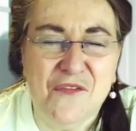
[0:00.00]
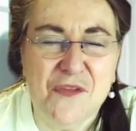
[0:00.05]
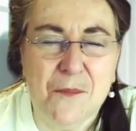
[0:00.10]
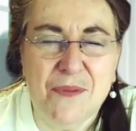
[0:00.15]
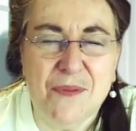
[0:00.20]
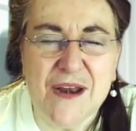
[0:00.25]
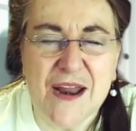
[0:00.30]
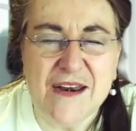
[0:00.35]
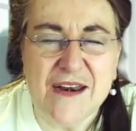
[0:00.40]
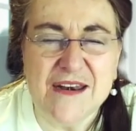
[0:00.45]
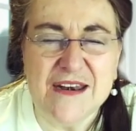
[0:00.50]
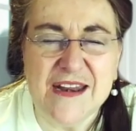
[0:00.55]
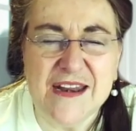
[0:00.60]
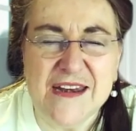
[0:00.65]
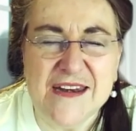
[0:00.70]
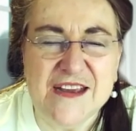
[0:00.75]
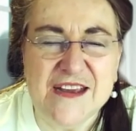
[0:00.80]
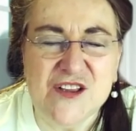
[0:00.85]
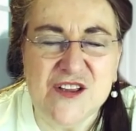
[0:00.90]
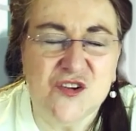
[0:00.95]
blood
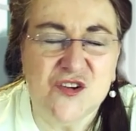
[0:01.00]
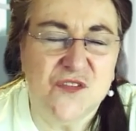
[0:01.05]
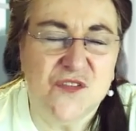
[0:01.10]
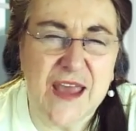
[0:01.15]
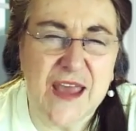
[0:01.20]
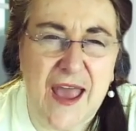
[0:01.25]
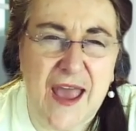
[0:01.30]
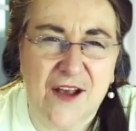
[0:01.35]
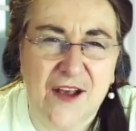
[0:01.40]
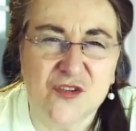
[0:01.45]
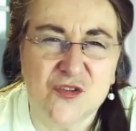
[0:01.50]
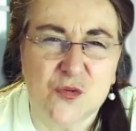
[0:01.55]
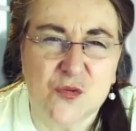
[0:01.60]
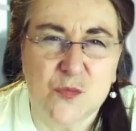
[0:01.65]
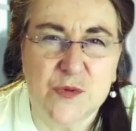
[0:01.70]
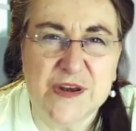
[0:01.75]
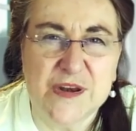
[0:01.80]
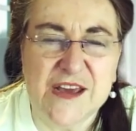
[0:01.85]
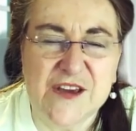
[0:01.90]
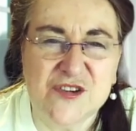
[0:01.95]
lineage of the actual
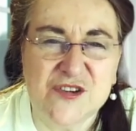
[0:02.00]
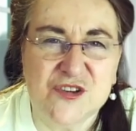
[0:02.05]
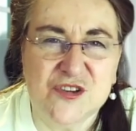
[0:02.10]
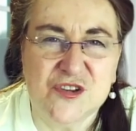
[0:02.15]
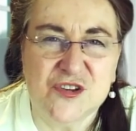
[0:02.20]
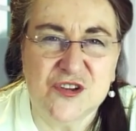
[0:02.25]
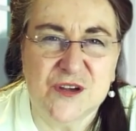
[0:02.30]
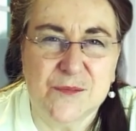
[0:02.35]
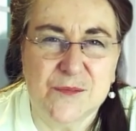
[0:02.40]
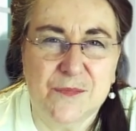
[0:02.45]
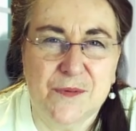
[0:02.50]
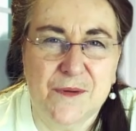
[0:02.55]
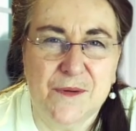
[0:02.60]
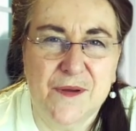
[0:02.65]
relationship,